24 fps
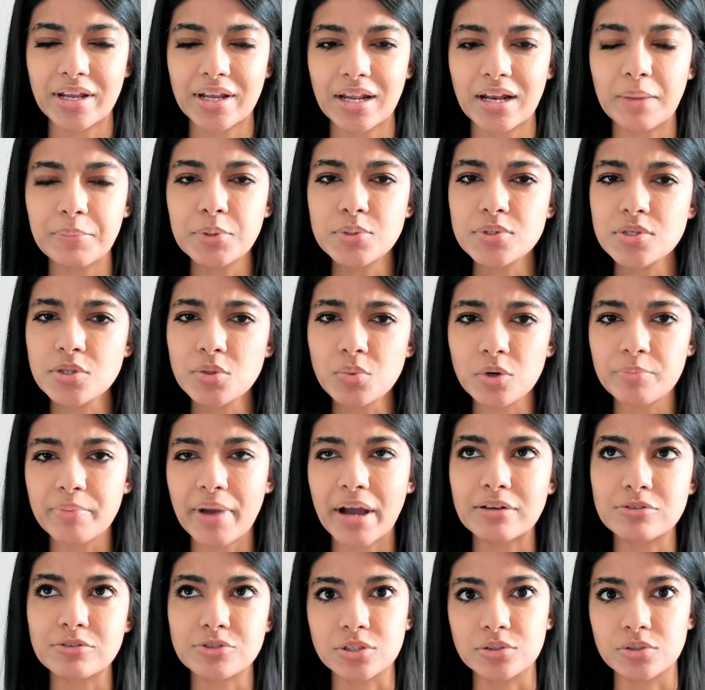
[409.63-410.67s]
And I'm using the word
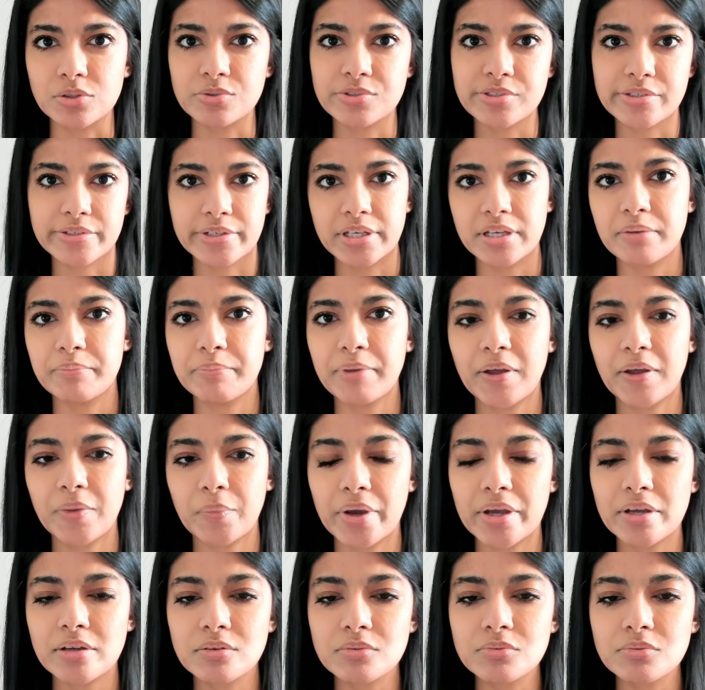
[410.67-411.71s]
boundary loosely, by the
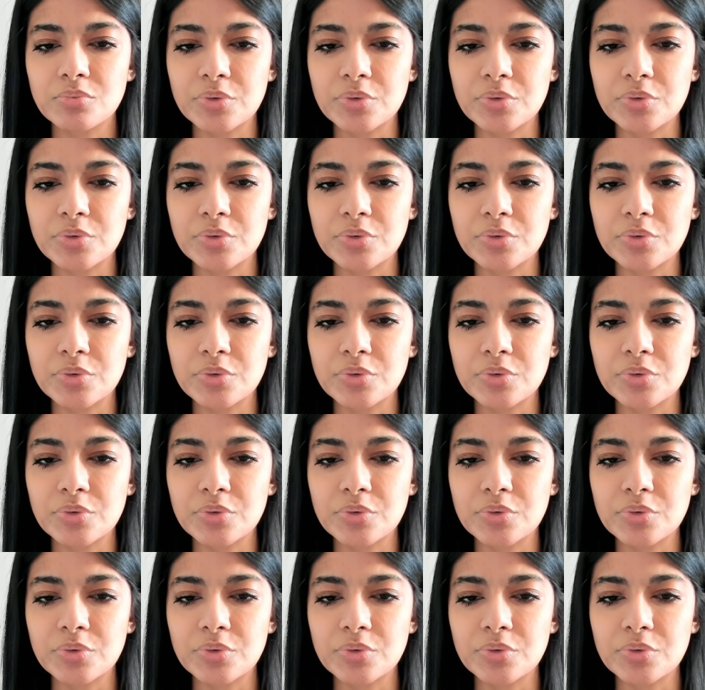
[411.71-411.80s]
way.